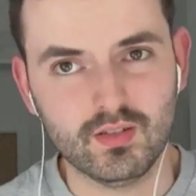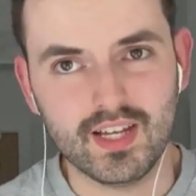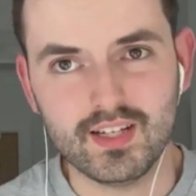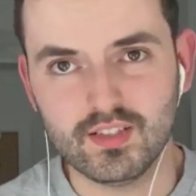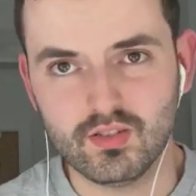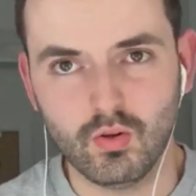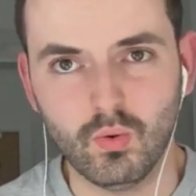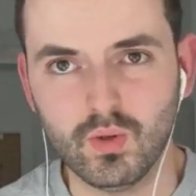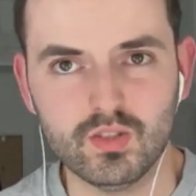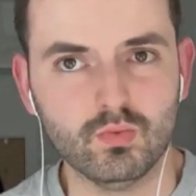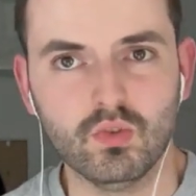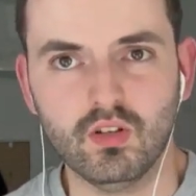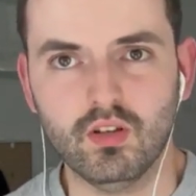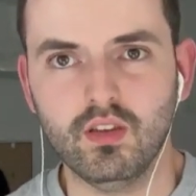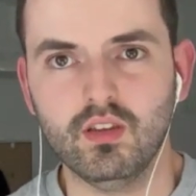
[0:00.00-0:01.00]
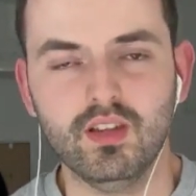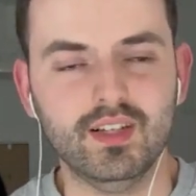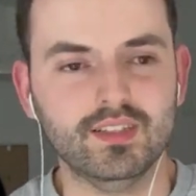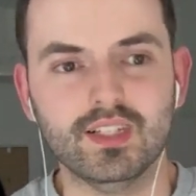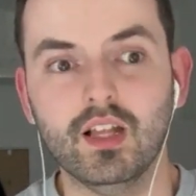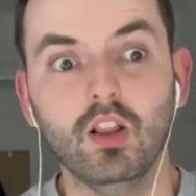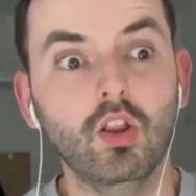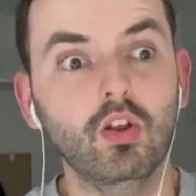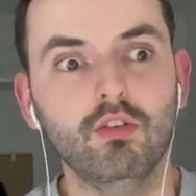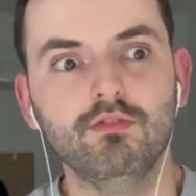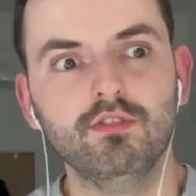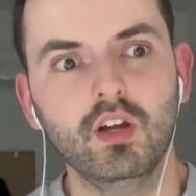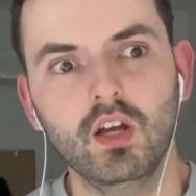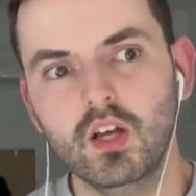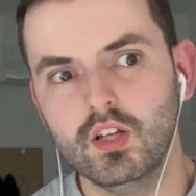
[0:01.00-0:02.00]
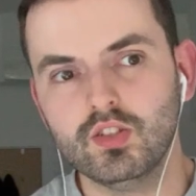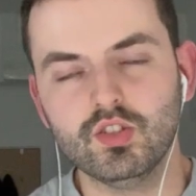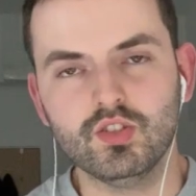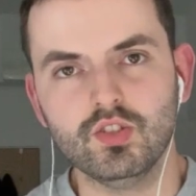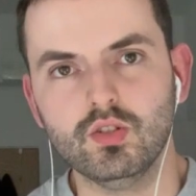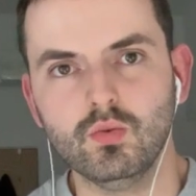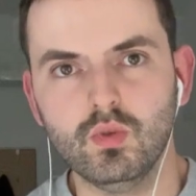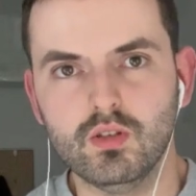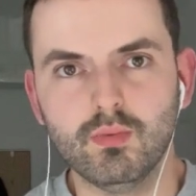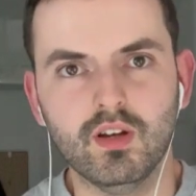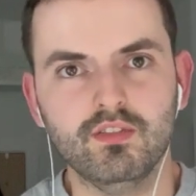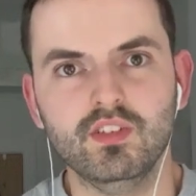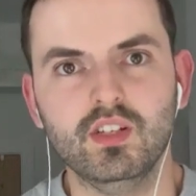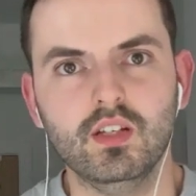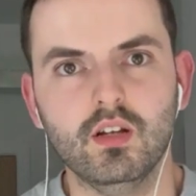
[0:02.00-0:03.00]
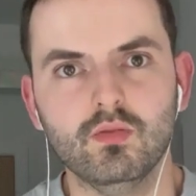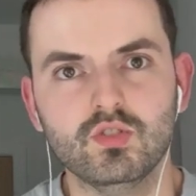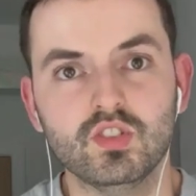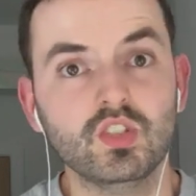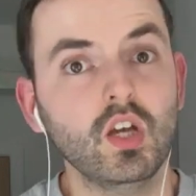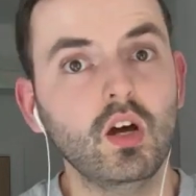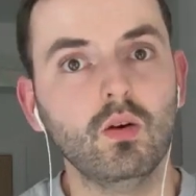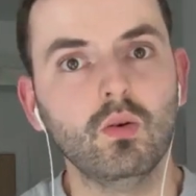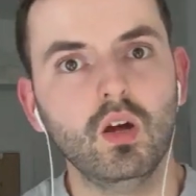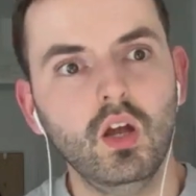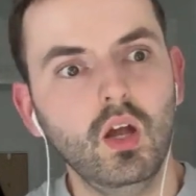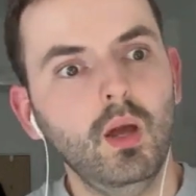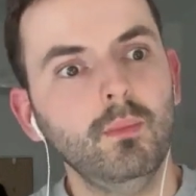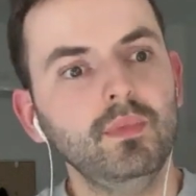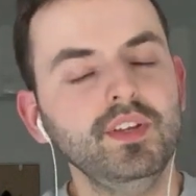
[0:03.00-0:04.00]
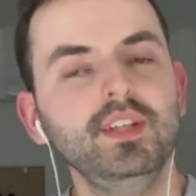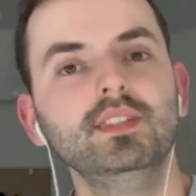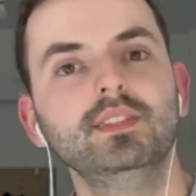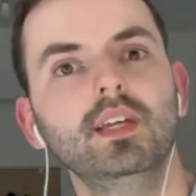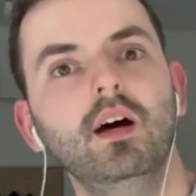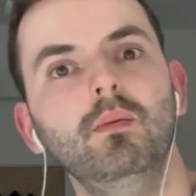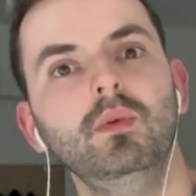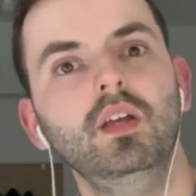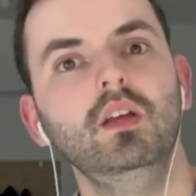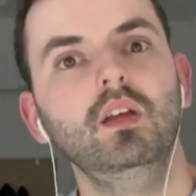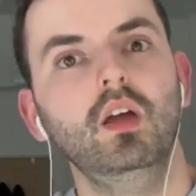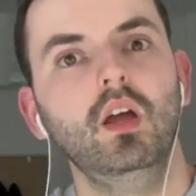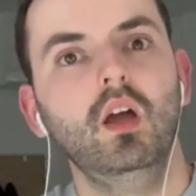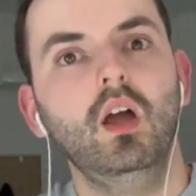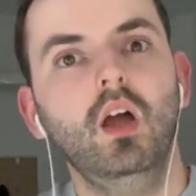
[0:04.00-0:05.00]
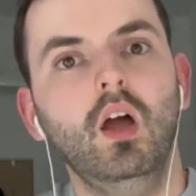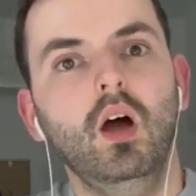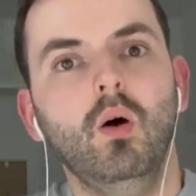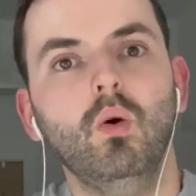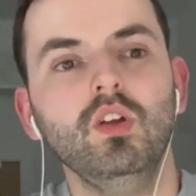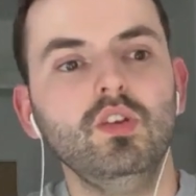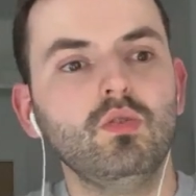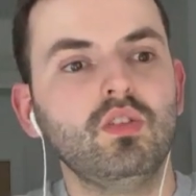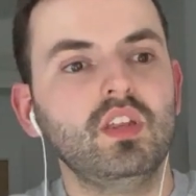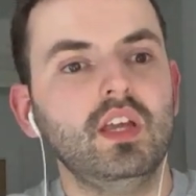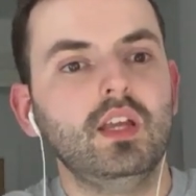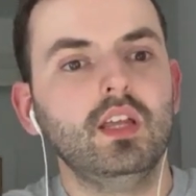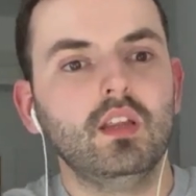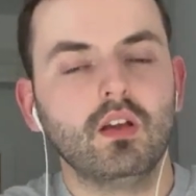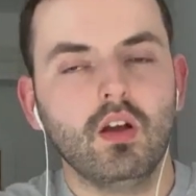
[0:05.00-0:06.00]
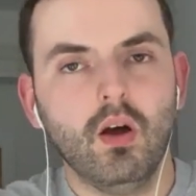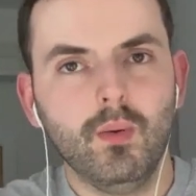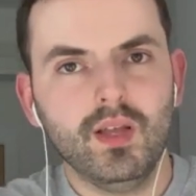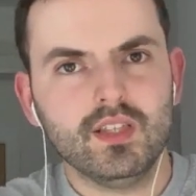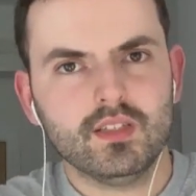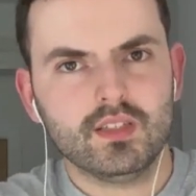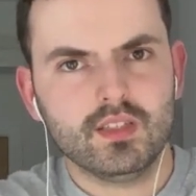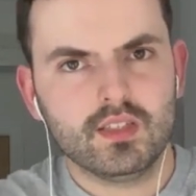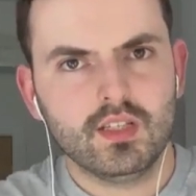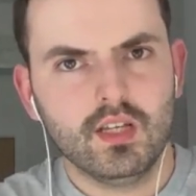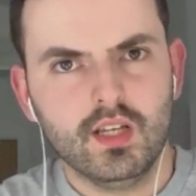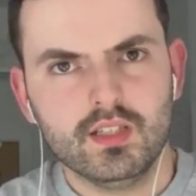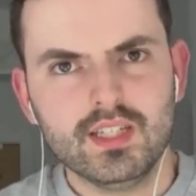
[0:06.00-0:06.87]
That is always one of the things I love to do with my videos. So please tell me what you think in the comments.